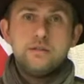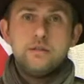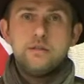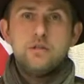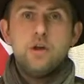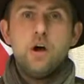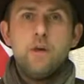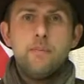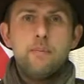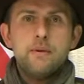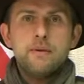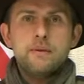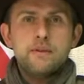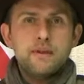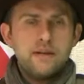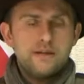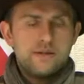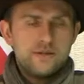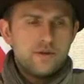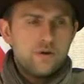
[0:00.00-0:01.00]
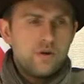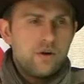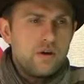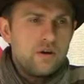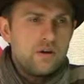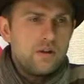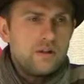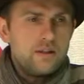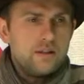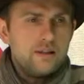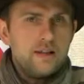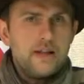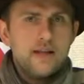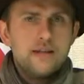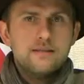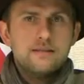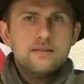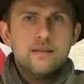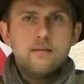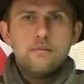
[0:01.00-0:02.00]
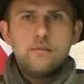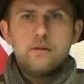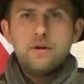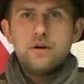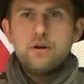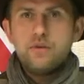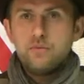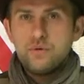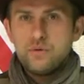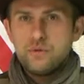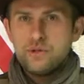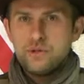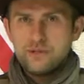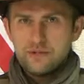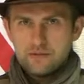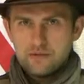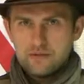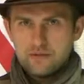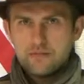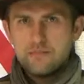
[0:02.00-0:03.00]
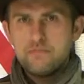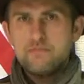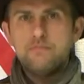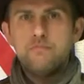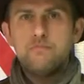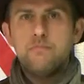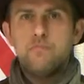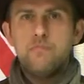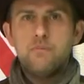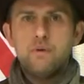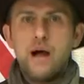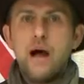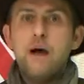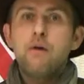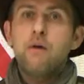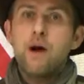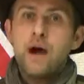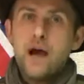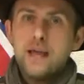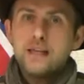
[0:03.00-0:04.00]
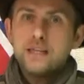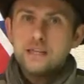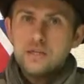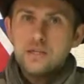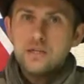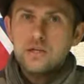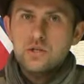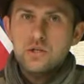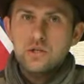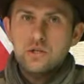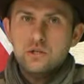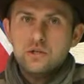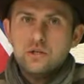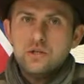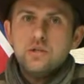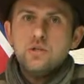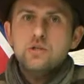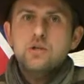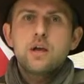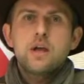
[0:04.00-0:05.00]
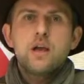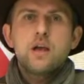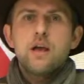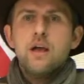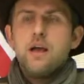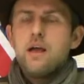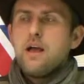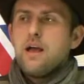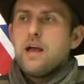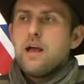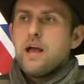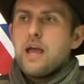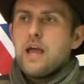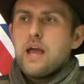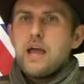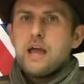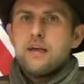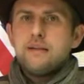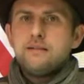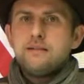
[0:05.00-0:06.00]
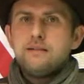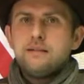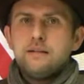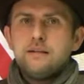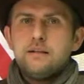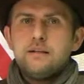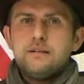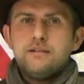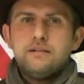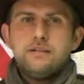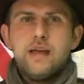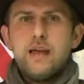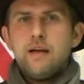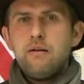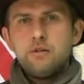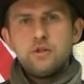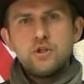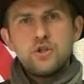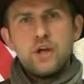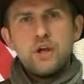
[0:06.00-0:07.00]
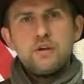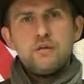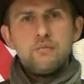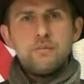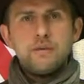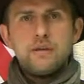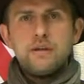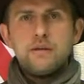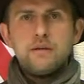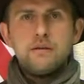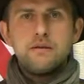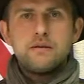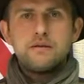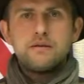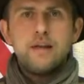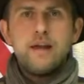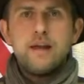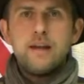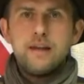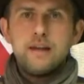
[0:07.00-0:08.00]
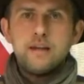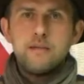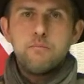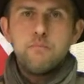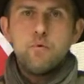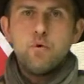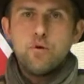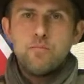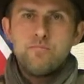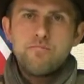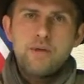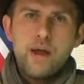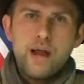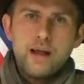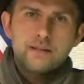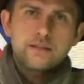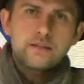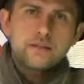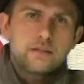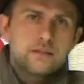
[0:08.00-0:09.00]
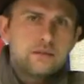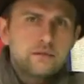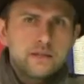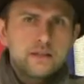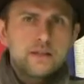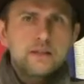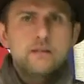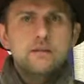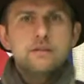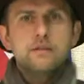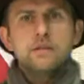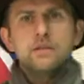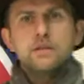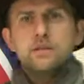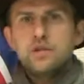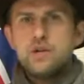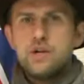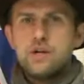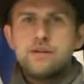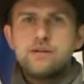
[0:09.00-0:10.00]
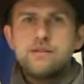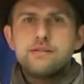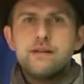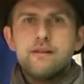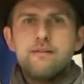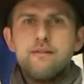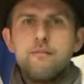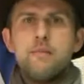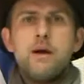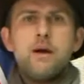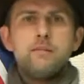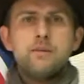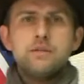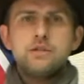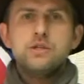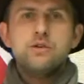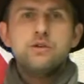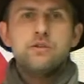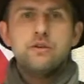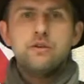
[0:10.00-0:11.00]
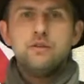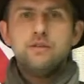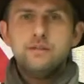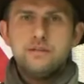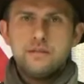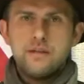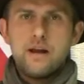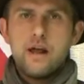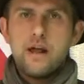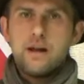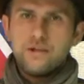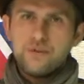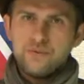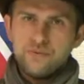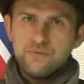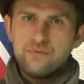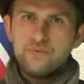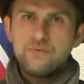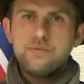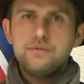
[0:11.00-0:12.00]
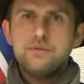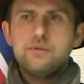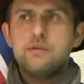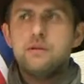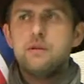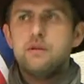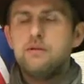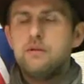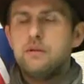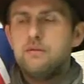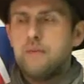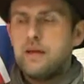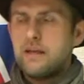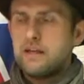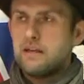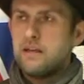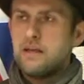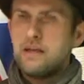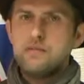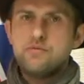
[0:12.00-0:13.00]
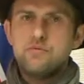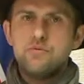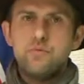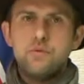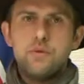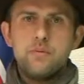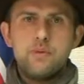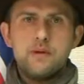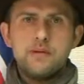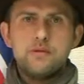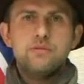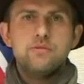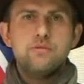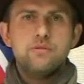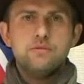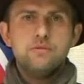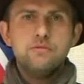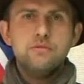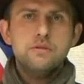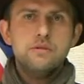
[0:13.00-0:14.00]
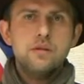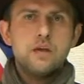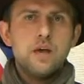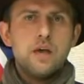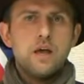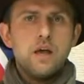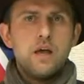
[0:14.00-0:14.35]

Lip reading: topic that I started at the last seminar, which is how I teach English. And today I will try to be slightly more practical and share some of my materials that I use in my classroom with my students.